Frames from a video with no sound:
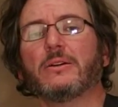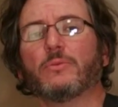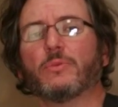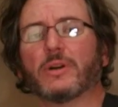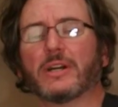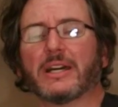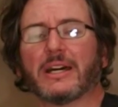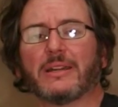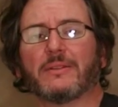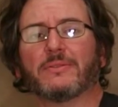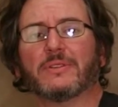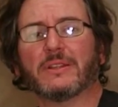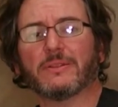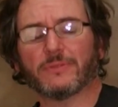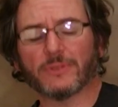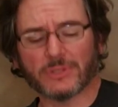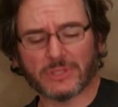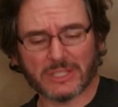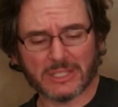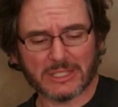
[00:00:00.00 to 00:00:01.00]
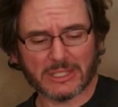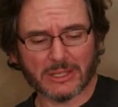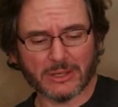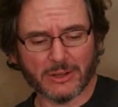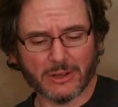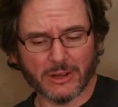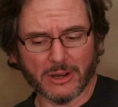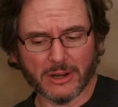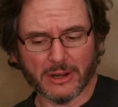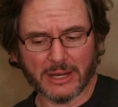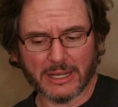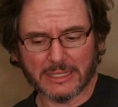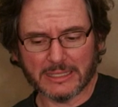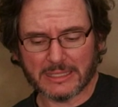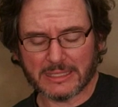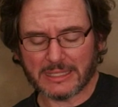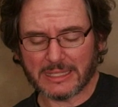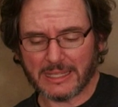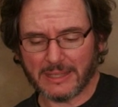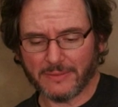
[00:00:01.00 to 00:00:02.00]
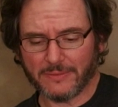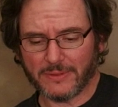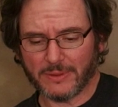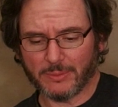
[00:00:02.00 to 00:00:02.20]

what kind of differences there are and see if